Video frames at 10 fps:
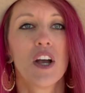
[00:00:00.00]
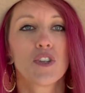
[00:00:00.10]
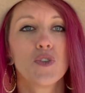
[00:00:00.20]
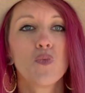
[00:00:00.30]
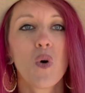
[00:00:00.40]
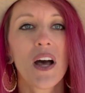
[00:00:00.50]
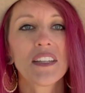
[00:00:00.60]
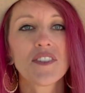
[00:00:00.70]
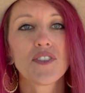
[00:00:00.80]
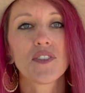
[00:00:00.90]
You
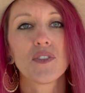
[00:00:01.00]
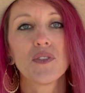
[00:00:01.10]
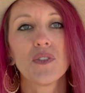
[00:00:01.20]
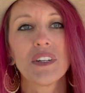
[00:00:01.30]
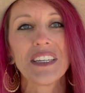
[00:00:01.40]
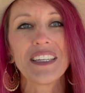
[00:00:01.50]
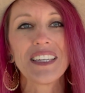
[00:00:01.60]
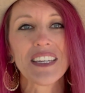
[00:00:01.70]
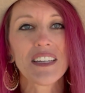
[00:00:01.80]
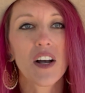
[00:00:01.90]
want to
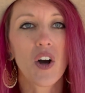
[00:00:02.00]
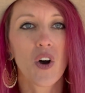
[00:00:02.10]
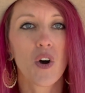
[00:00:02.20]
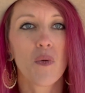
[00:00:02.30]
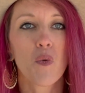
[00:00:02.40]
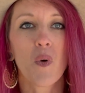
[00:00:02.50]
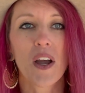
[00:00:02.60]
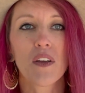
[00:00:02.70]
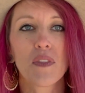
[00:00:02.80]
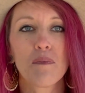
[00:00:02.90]
get a home
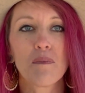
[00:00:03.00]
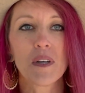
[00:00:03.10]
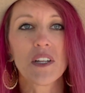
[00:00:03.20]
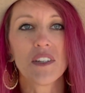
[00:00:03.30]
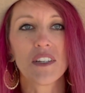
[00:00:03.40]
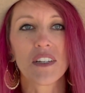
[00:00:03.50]
where the build